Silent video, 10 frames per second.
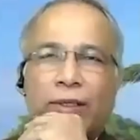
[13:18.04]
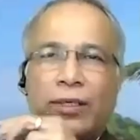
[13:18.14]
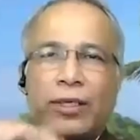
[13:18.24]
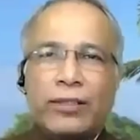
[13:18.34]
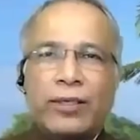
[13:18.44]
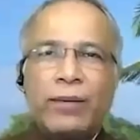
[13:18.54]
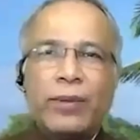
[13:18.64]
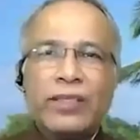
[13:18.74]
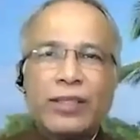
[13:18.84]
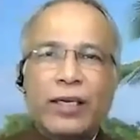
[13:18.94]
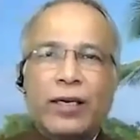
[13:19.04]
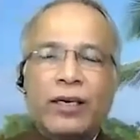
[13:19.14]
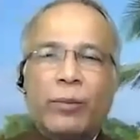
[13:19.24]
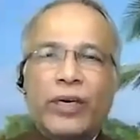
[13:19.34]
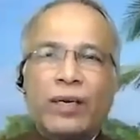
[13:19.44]
Describe us a
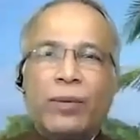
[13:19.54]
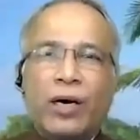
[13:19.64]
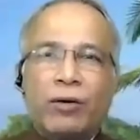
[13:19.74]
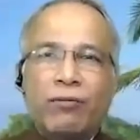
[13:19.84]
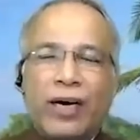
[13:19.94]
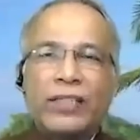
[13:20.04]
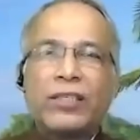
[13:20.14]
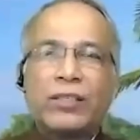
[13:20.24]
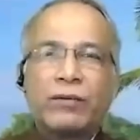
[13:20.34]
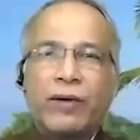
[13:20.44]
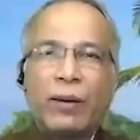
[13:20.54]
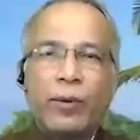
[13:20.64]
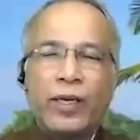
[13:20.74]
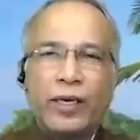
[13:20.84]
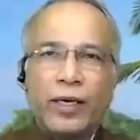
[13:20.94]
little bit about Wajid's
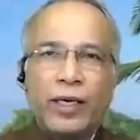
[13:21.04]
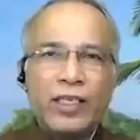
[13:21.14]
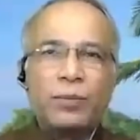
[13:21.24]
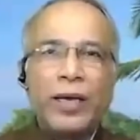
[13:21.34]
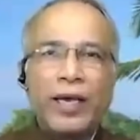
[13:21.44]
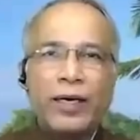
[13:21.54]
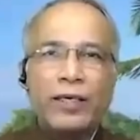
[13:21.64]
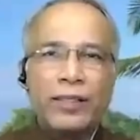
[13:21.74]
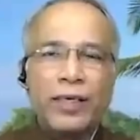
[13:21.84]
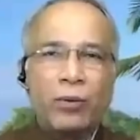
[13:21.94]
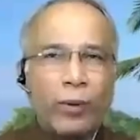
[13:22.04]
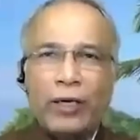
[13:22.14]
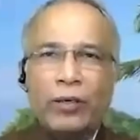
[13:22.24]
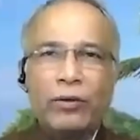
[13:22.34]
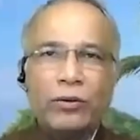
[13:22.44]
family. His parents are
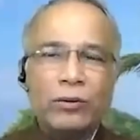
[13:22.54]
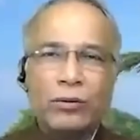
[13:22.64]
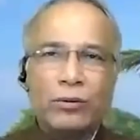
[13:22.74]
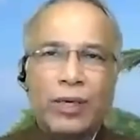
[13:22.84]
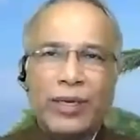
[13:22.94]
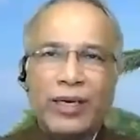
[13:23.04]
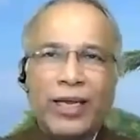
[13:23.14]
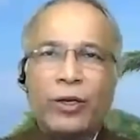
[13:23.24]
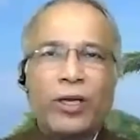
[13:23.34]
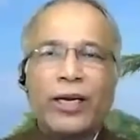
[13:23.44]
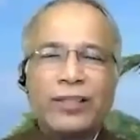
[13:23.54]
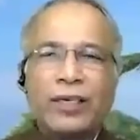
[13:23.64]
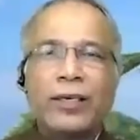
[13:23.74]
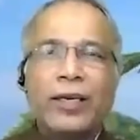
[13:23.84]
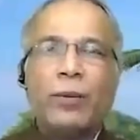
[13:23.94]
well-to-do. I mean, can you give us a
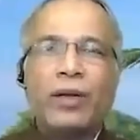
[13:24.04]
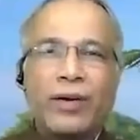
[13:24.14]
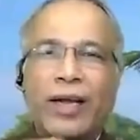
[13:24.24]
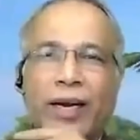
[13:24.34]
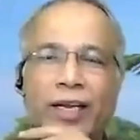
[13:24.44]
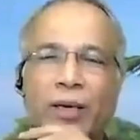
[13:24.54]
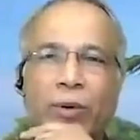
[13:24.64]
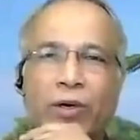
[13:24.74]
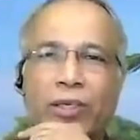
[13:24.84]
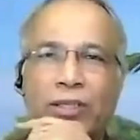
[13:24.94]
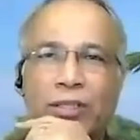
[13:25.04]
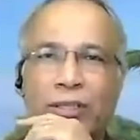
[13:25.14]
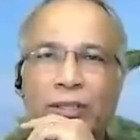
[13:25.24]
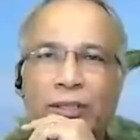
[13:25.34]
little bit of an idea about this?